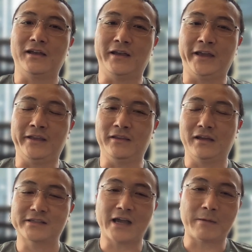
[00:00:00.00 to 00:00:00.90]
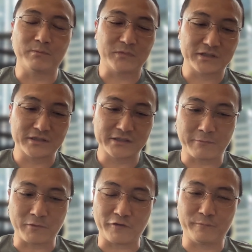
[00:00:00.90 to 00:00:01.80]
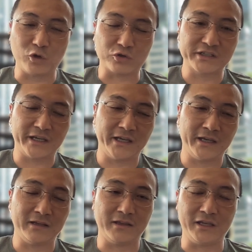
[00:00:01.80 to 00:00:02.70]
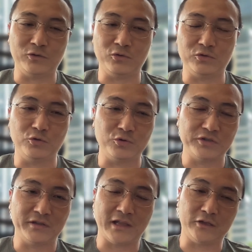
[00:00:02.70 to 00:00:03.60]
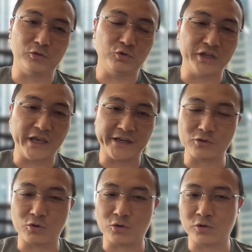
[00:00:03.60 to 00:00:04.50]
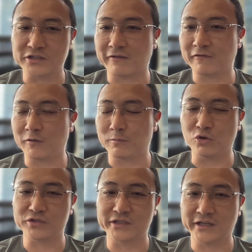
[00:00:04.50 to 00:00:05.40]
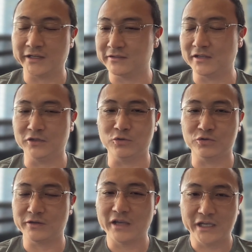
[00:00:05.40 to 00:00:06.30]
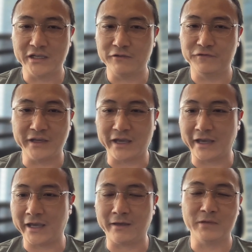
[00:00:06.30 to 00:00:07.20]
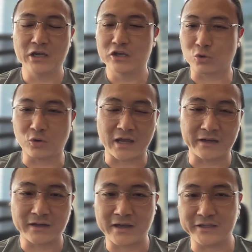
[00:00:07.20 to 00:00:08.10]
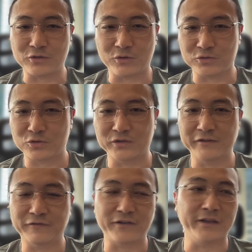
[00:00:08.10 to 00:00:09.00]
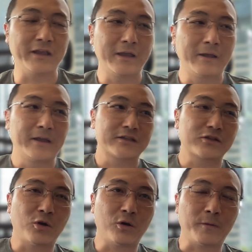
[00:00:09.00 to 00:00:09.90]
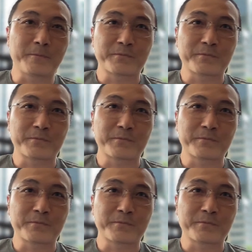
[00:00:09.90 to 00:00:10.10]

and some of blockchain they use like UTXO, some of blockchain they use EVM. Solana is also different. So